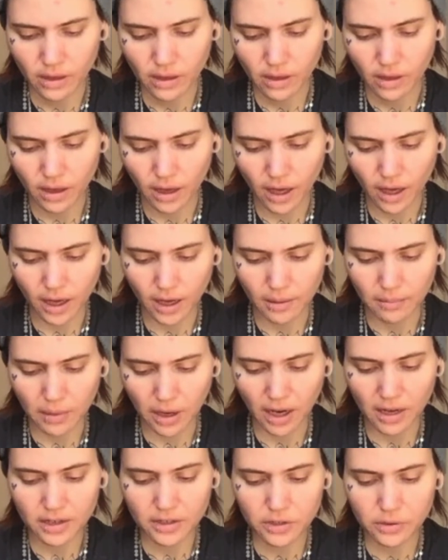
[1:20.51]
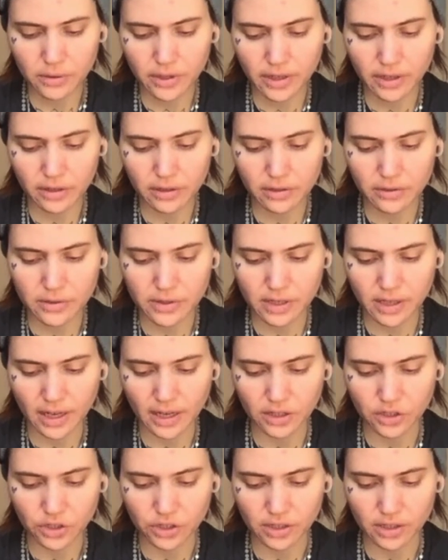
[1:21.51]
Auditory
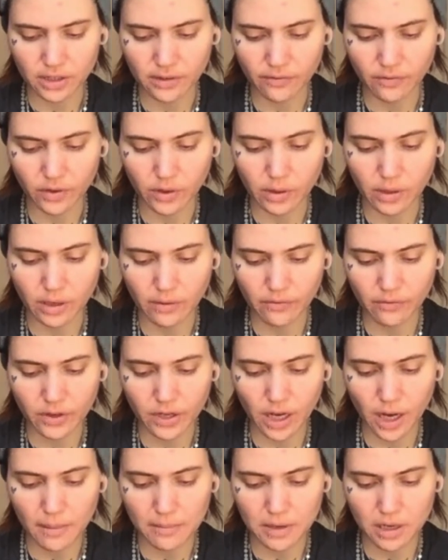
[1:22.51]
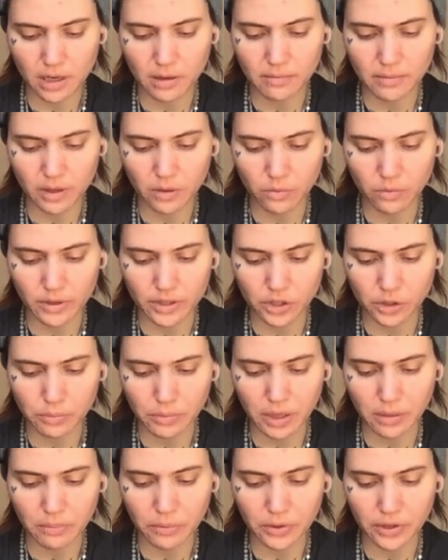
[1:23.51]
hallucinations, a phenomenon in which
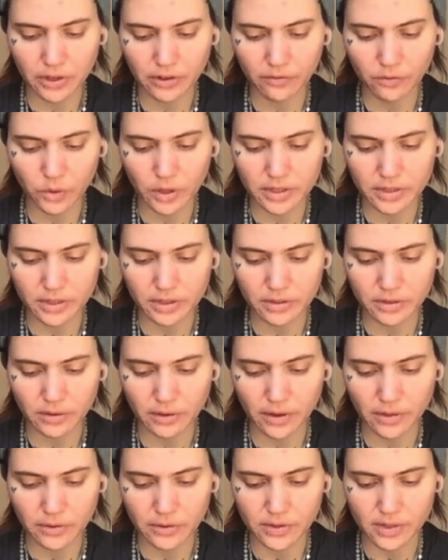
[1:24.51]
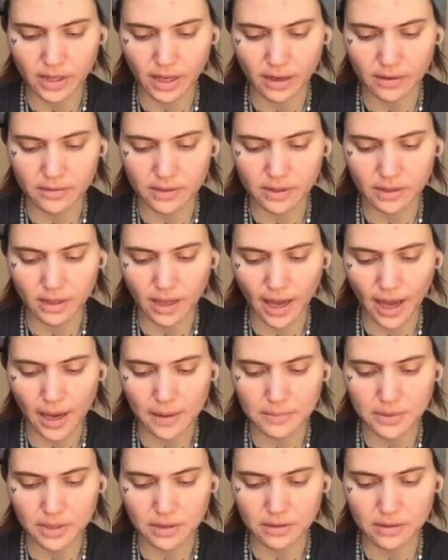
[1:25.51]
people hear voices or other sounds in the
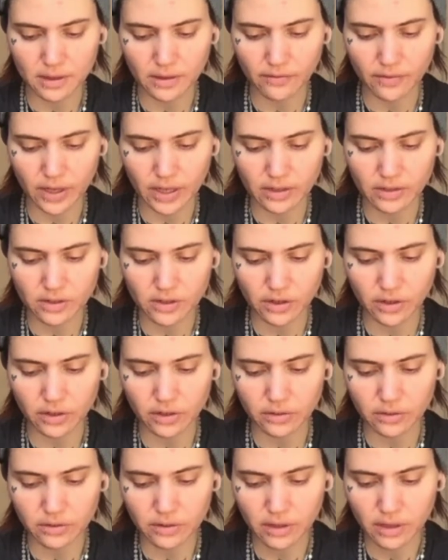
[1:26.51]
absence of external...